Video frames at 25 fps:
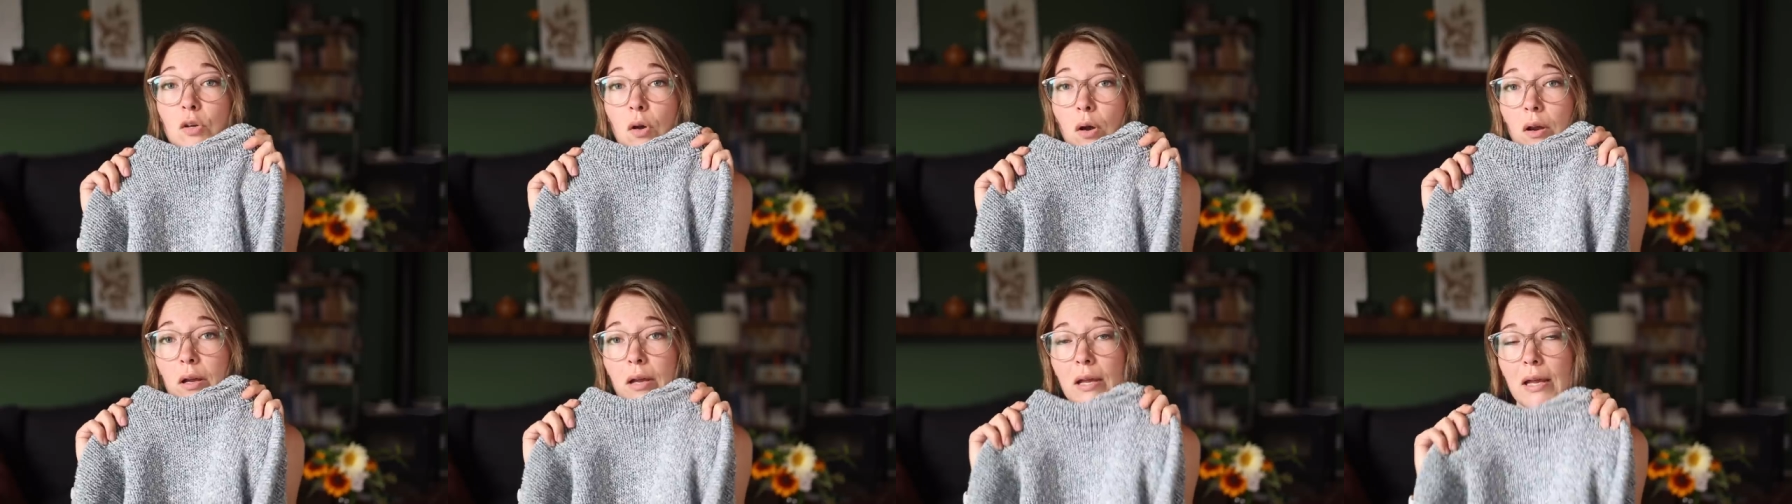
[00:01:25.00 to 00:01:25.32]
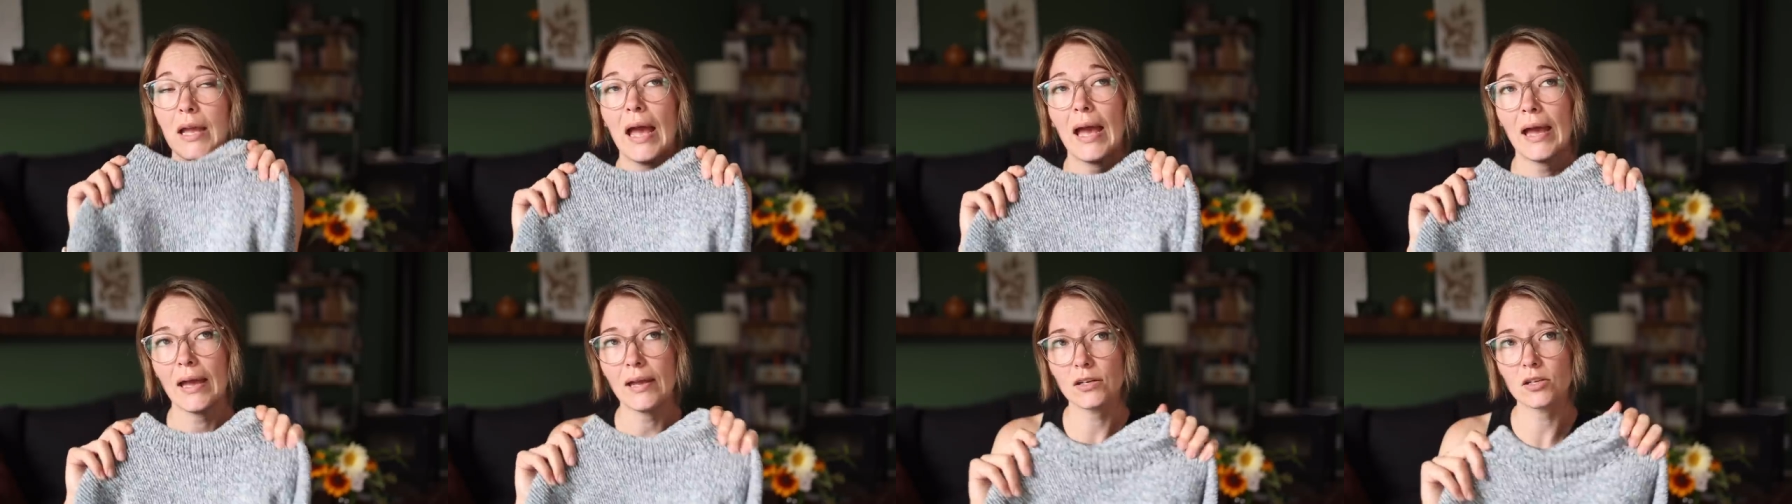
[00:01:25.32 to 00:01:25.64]
So I
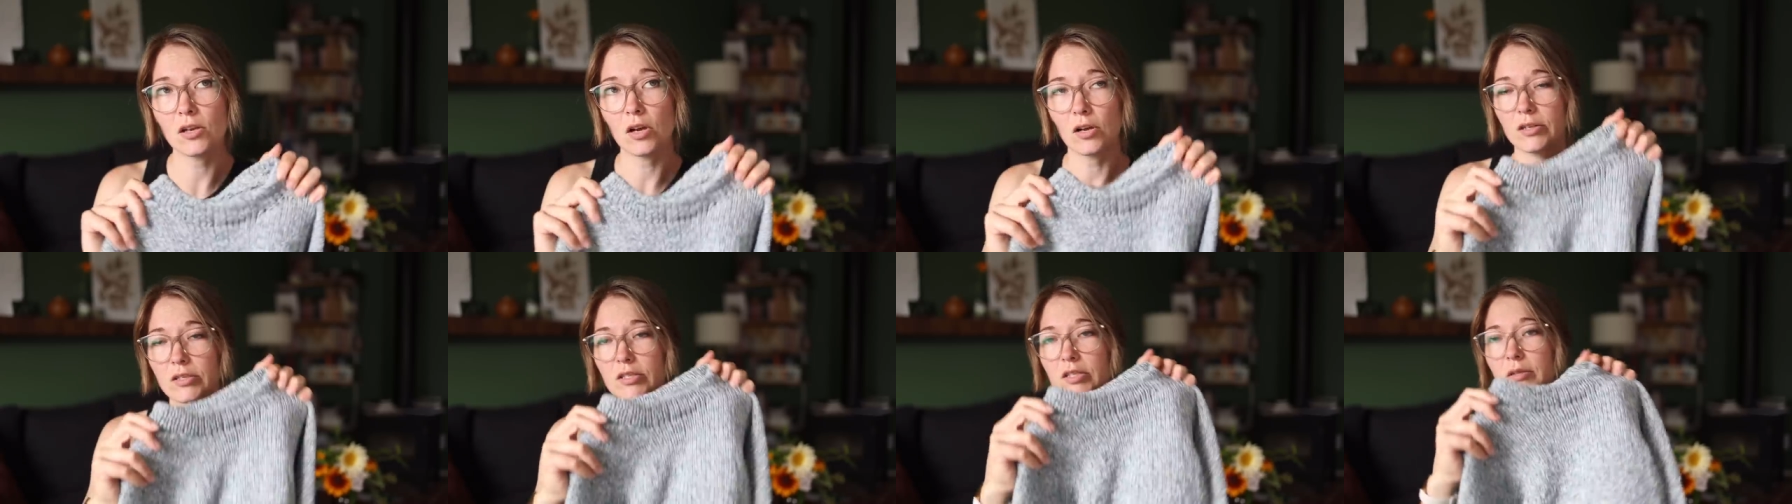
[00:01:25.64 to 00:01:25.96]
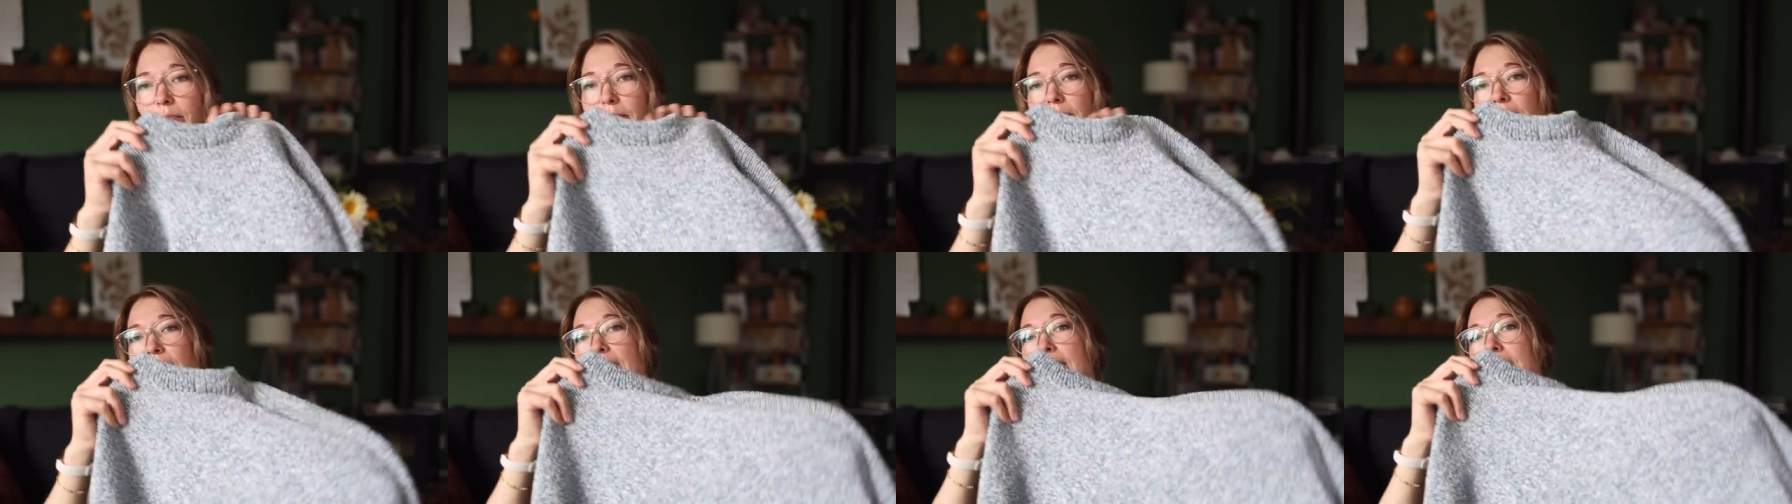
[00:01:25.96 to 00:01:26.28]
had
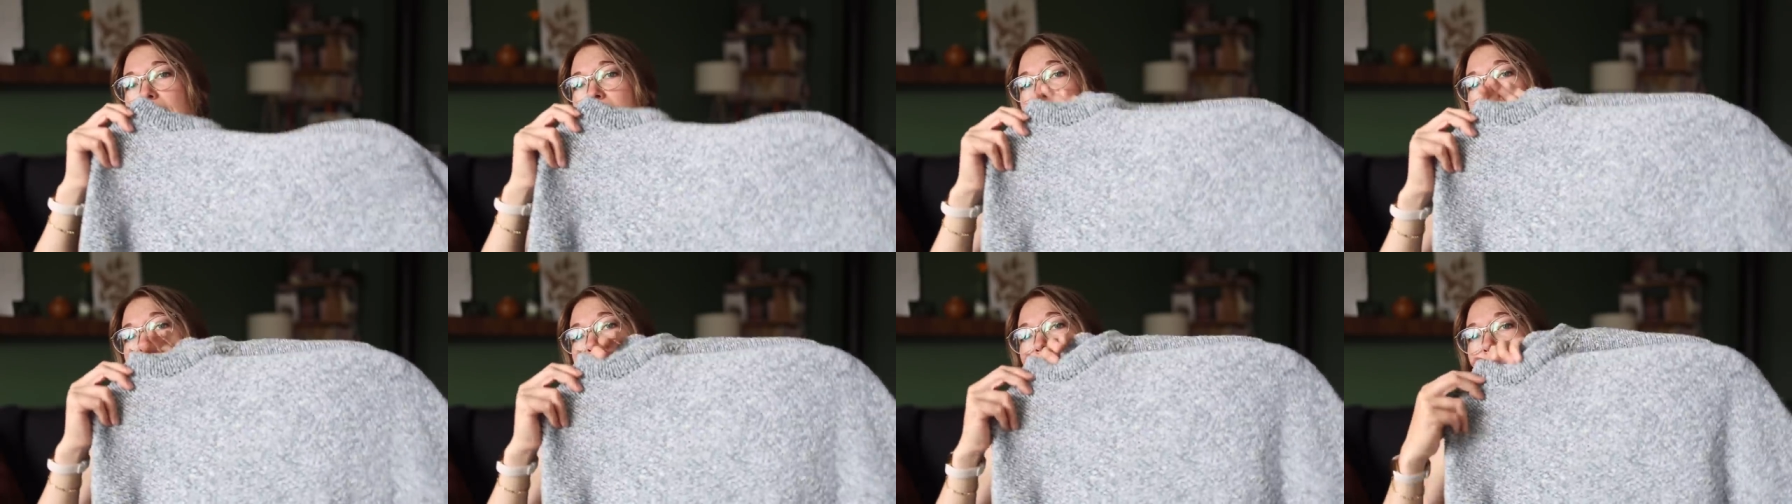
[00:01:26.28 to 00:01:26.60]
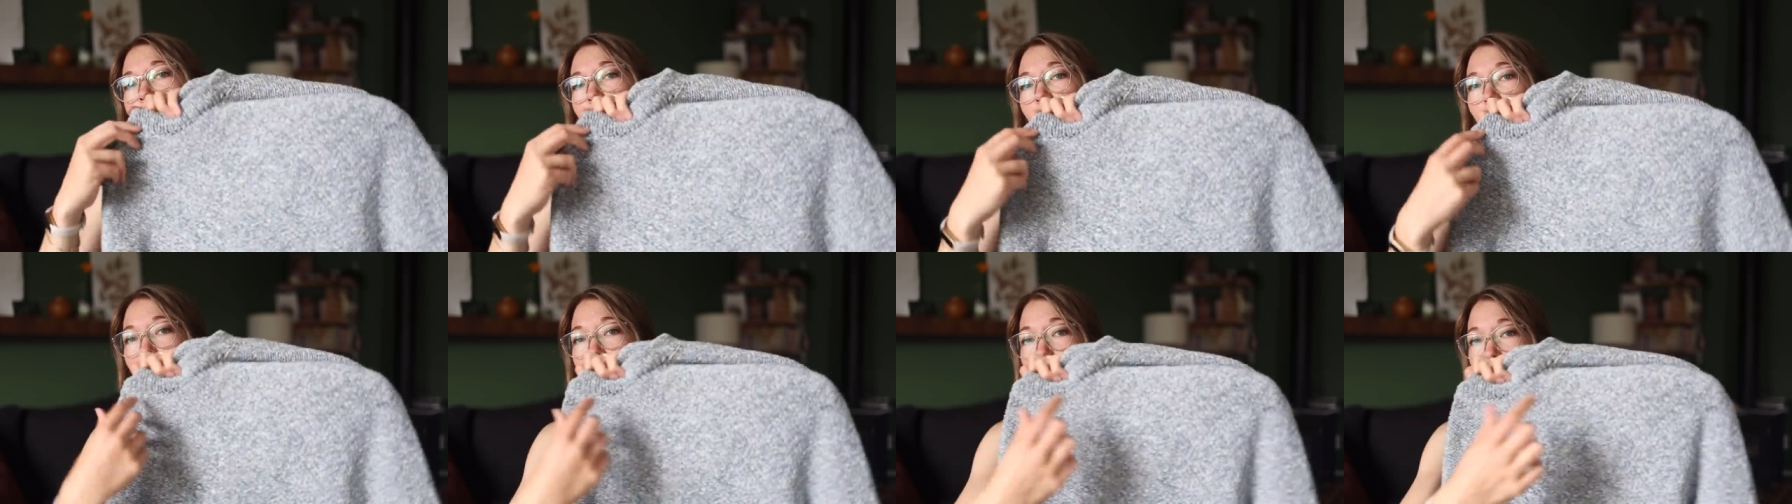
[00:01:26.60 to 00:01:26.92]
contemplated
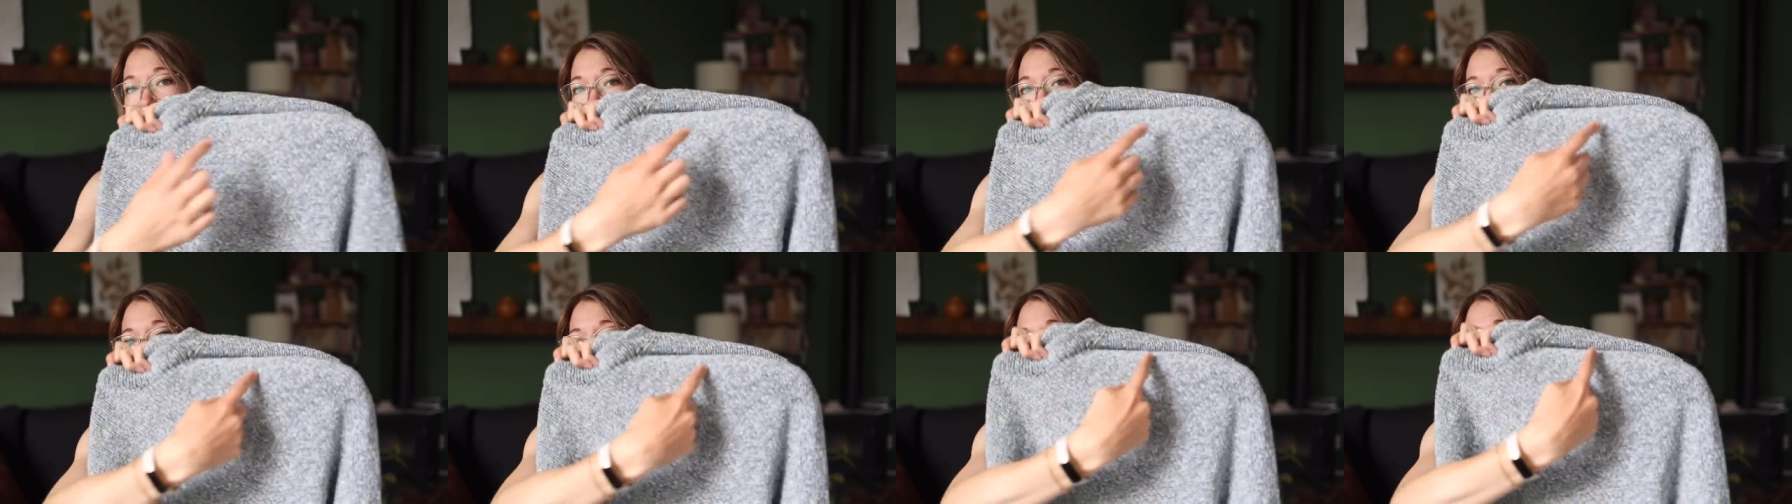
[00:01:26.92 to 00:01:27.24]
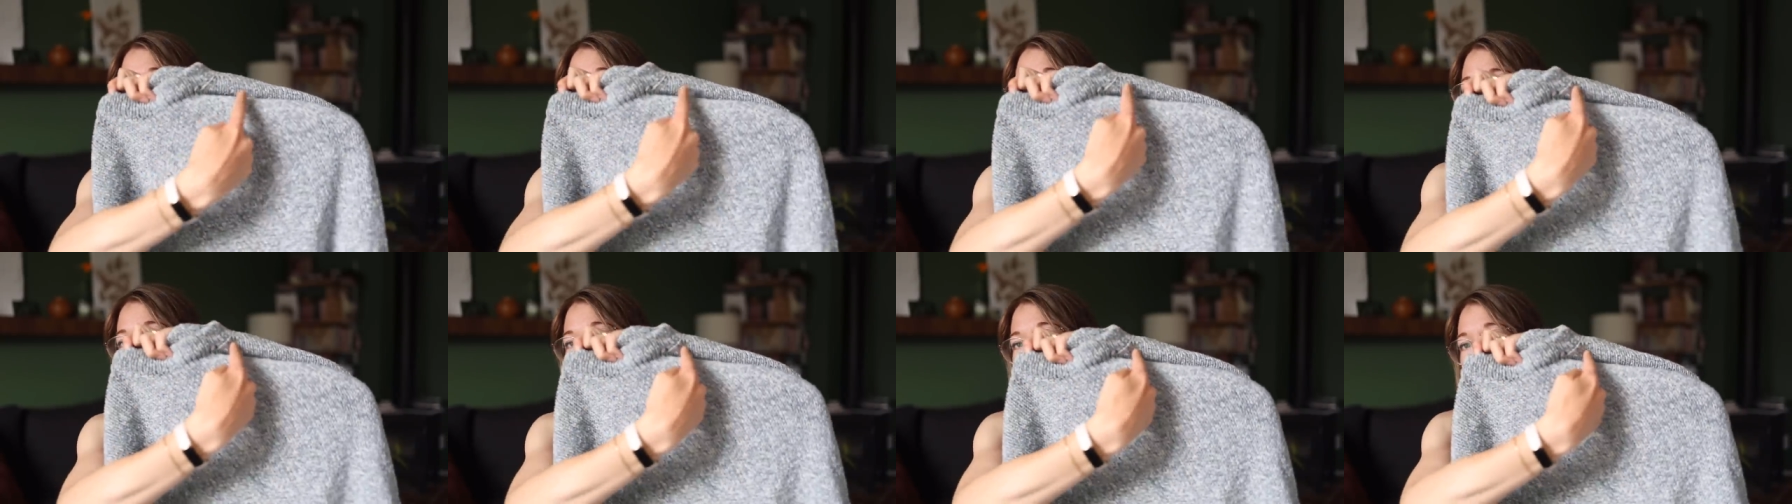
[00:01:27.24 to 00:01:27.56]

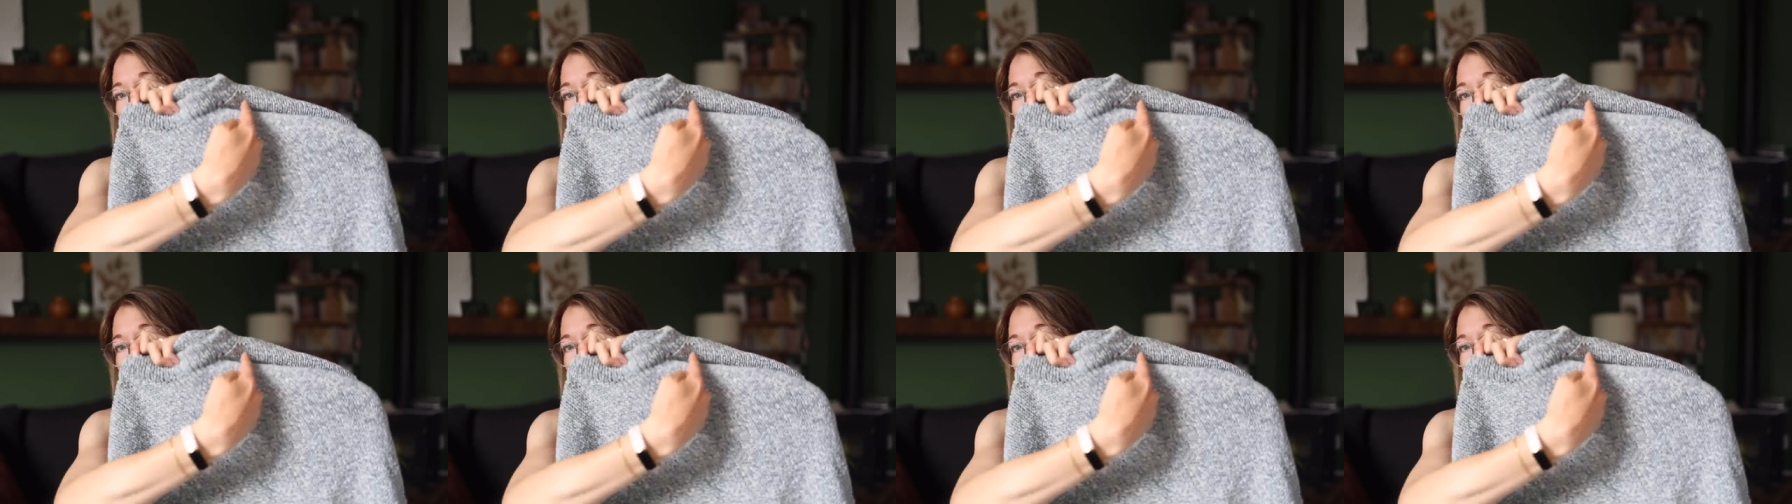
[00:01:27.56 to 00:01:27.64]
literally